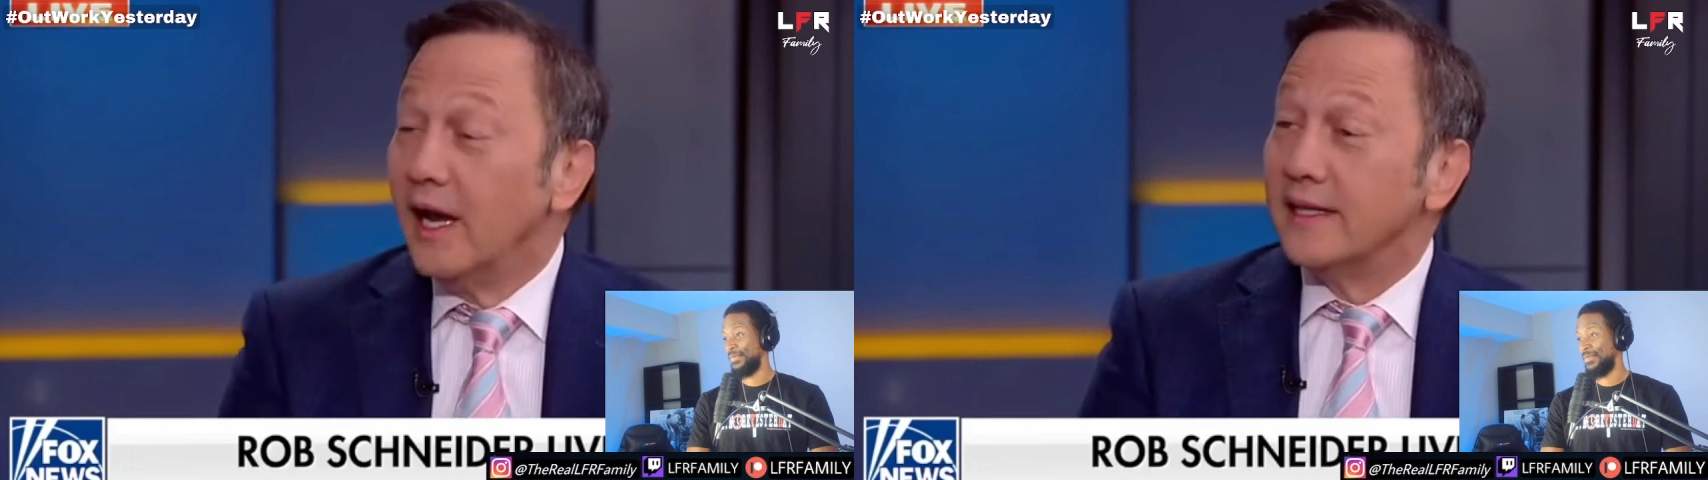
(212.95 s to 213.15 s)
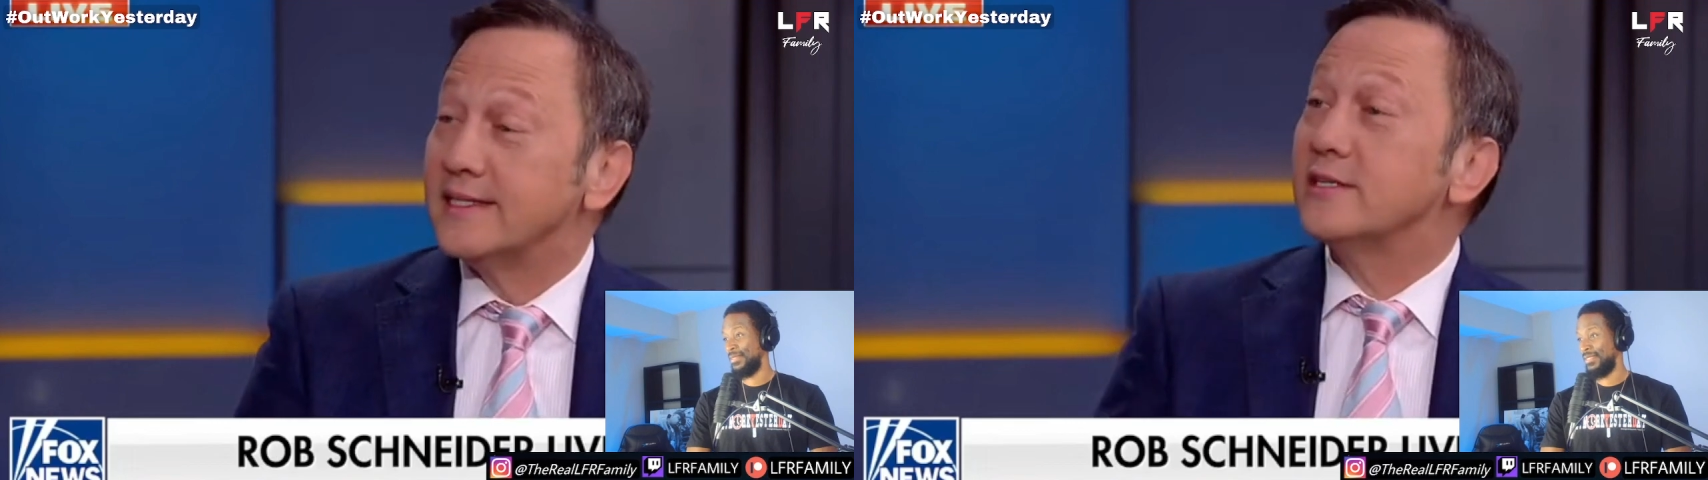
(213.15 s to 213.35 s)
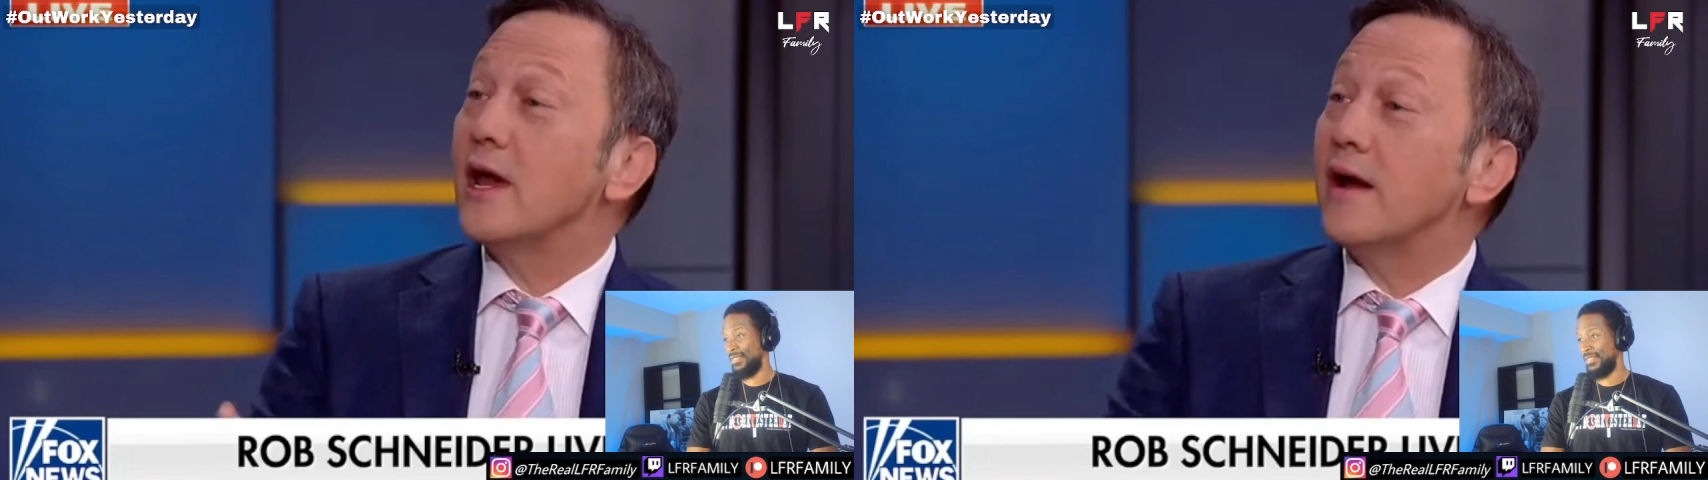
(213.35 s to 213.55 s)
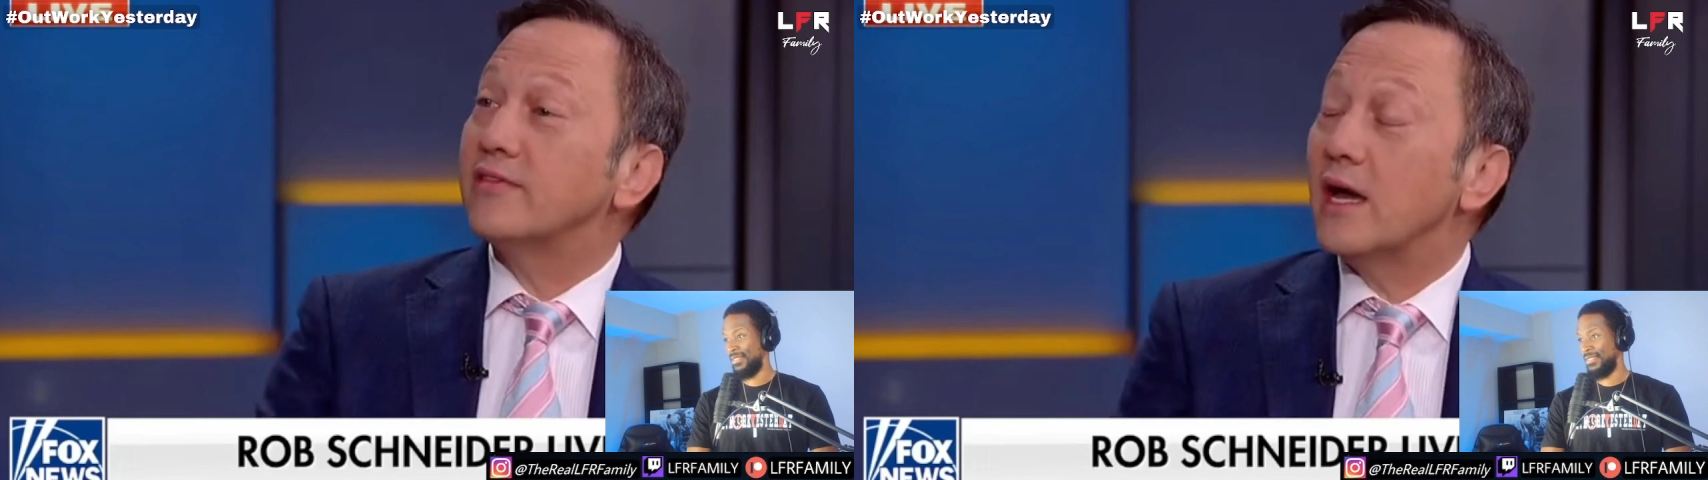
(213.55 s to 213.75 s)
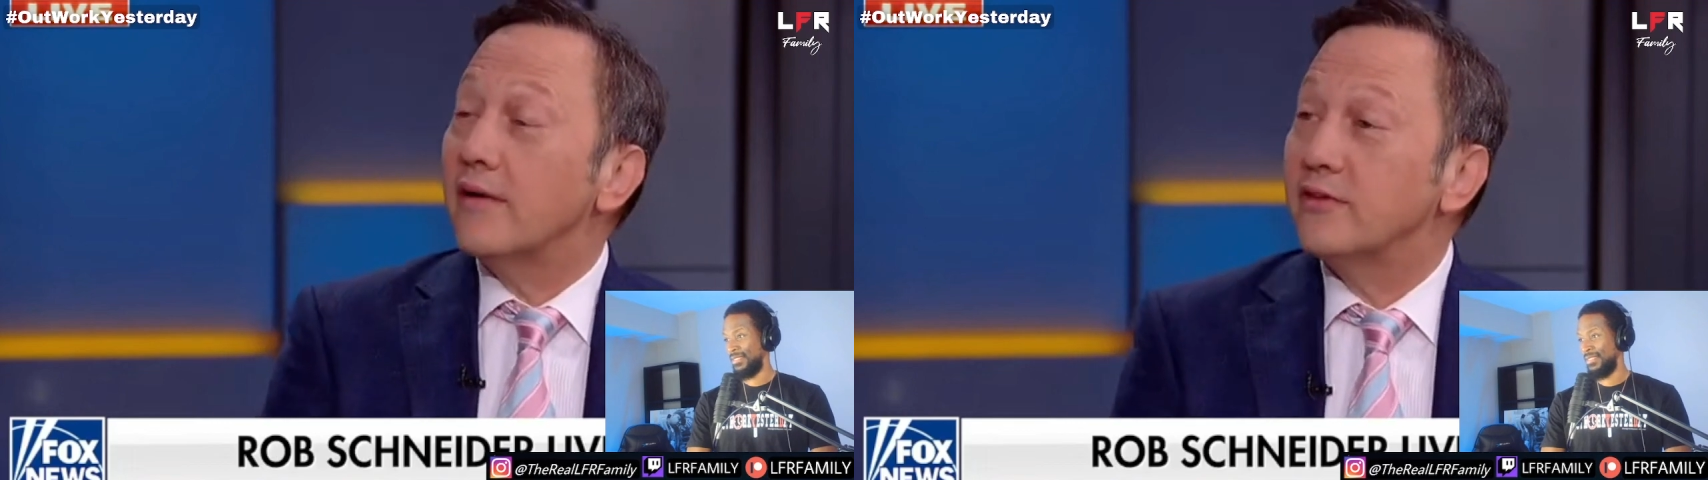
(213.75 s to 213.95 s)
And they said, you have
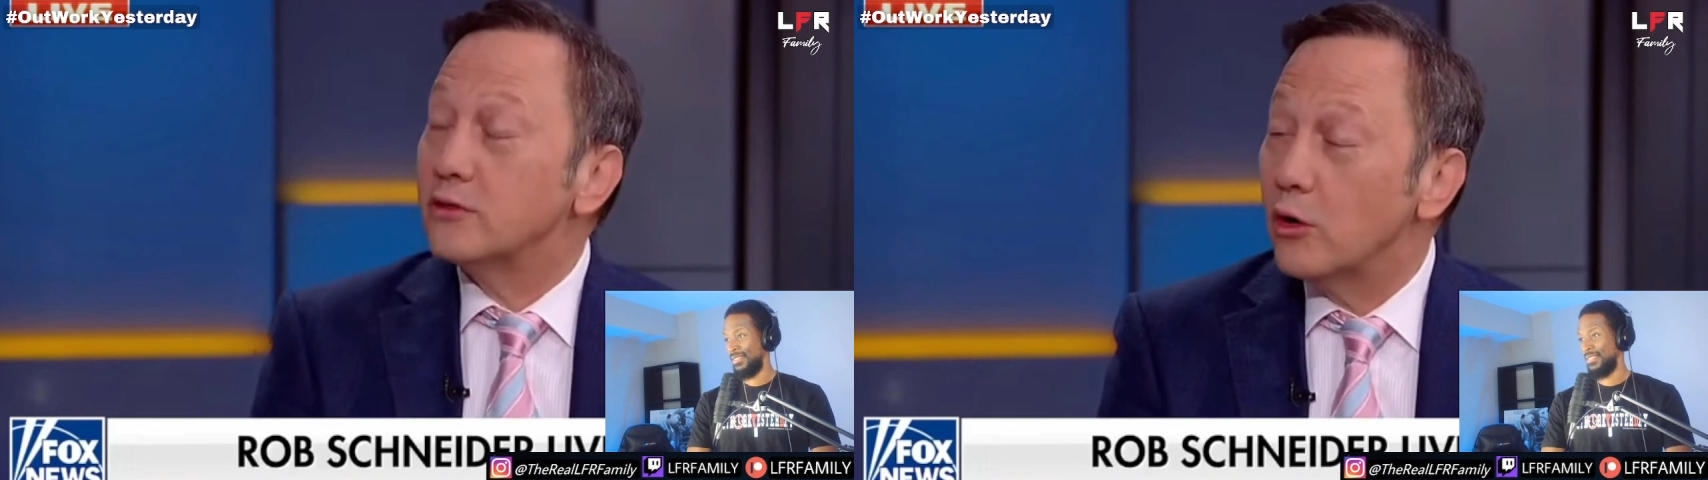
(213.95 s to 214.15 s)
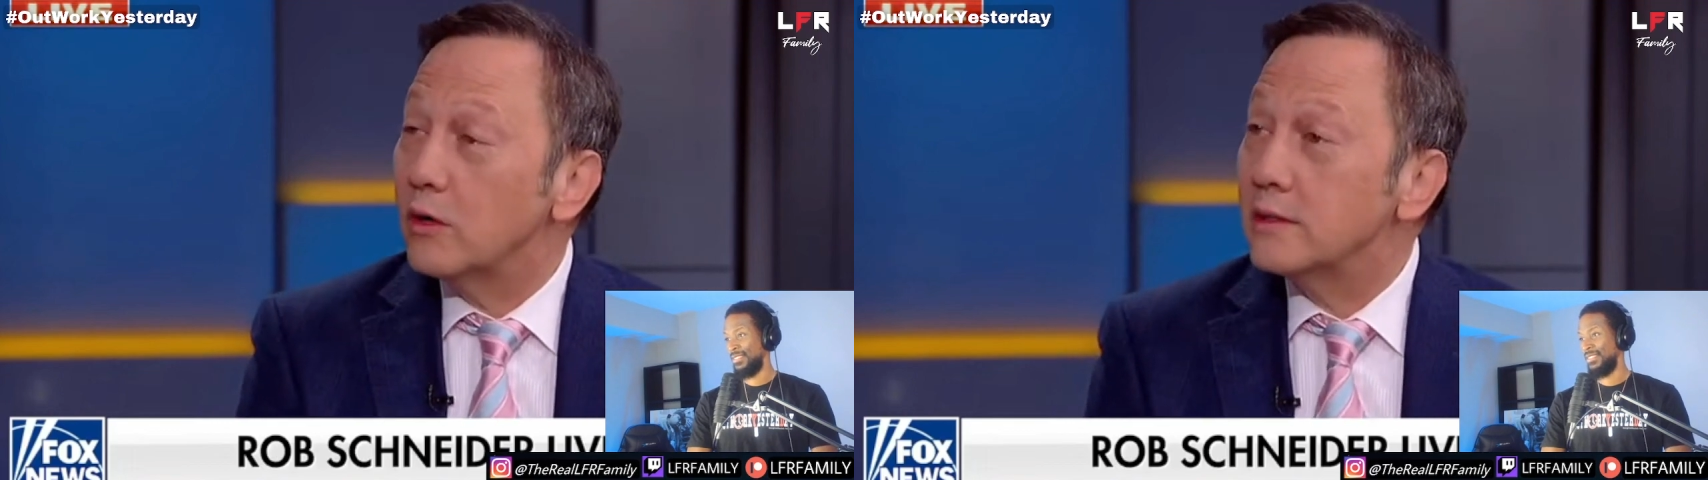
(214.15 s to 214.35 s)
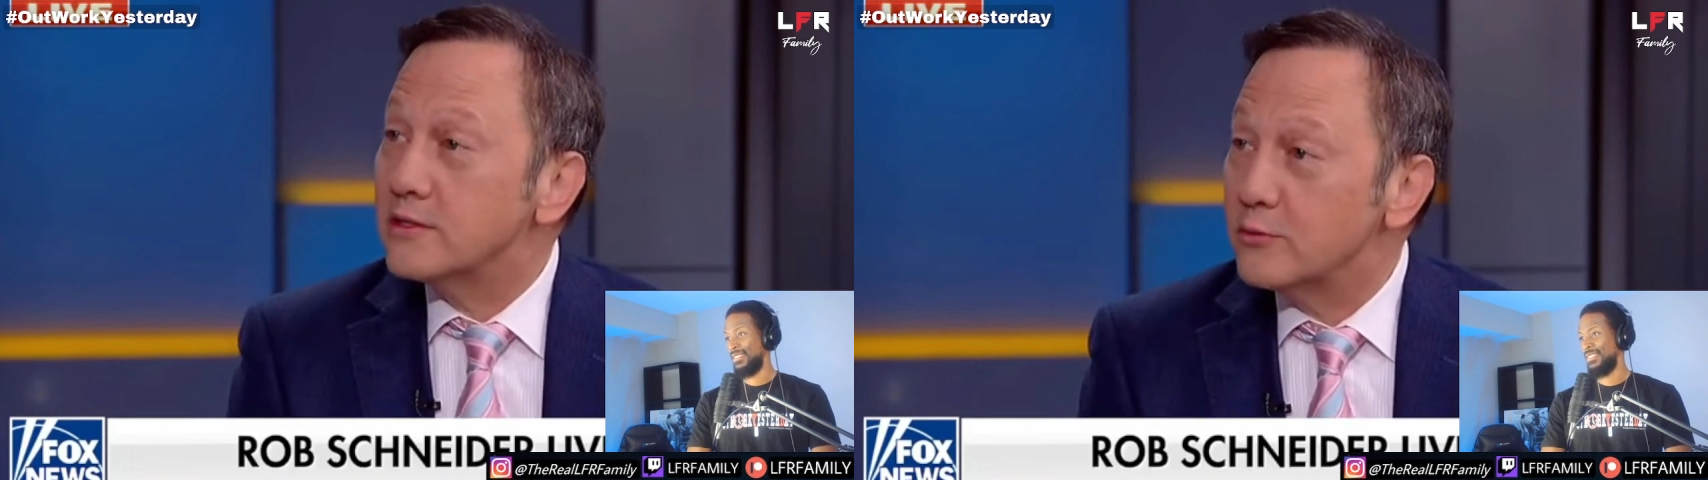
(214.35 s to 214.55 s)
to have the toilets